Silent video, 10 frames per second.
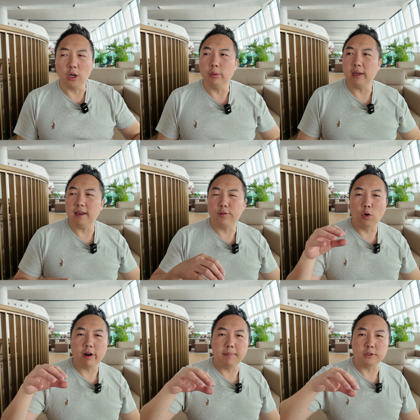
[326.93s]
So if
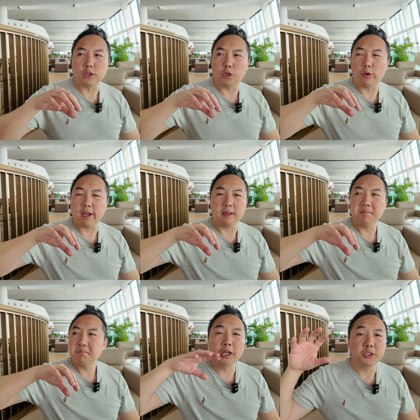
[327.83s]
you're able to create
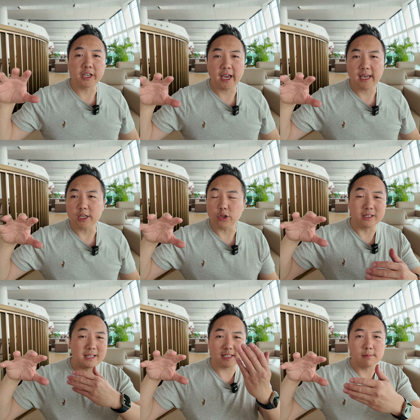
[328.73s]
one hundred K and you
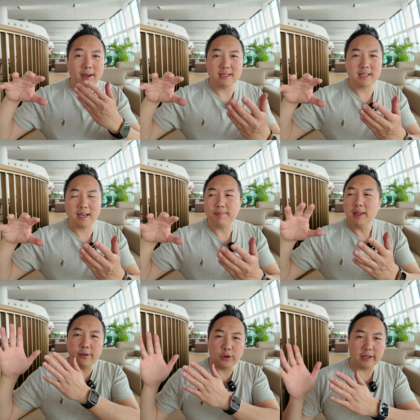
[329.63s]
can systemize that
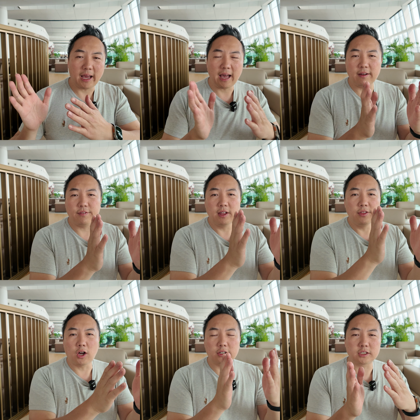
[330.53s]
and you can have
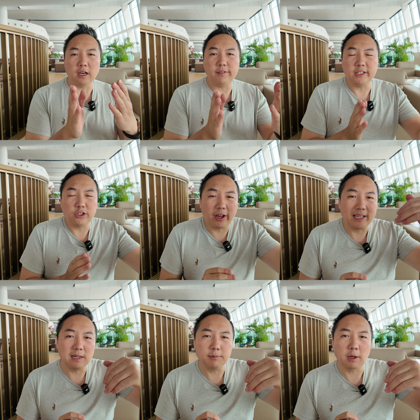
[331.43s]
the cost covered and you got
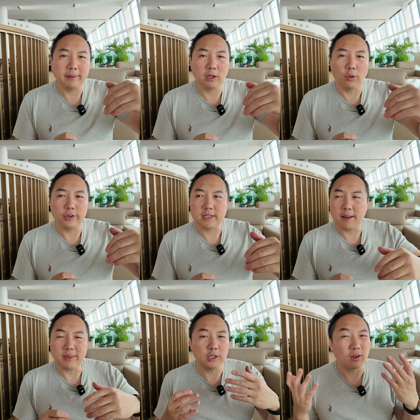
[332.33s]
income coming in all the
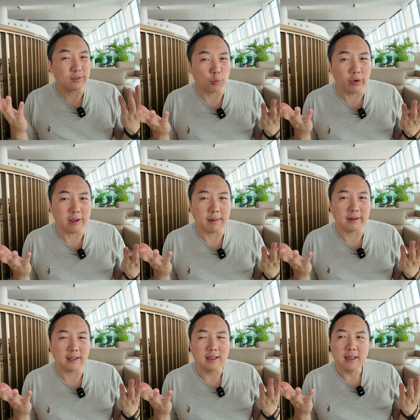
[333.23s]
time, then you don't have to worry
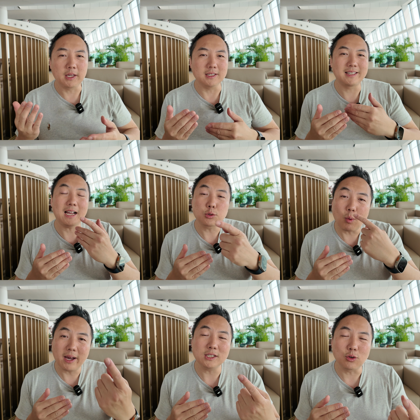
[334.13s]
about it, because that's
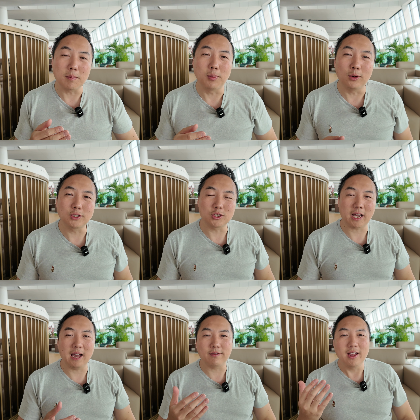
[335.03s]
why it's so important to
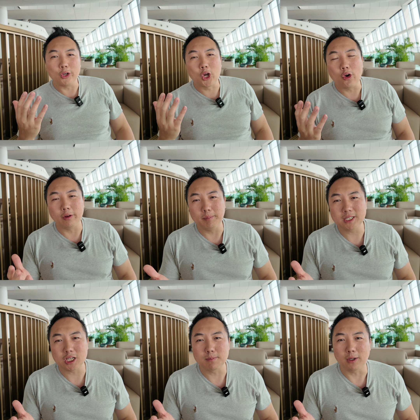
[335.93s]
have recurring
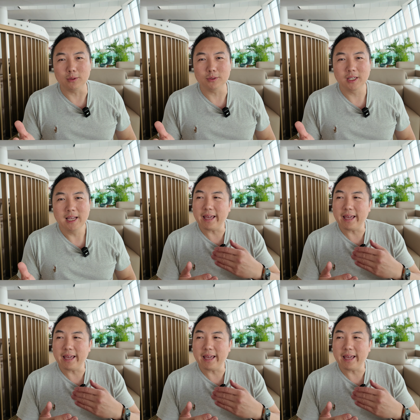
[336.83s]
business models.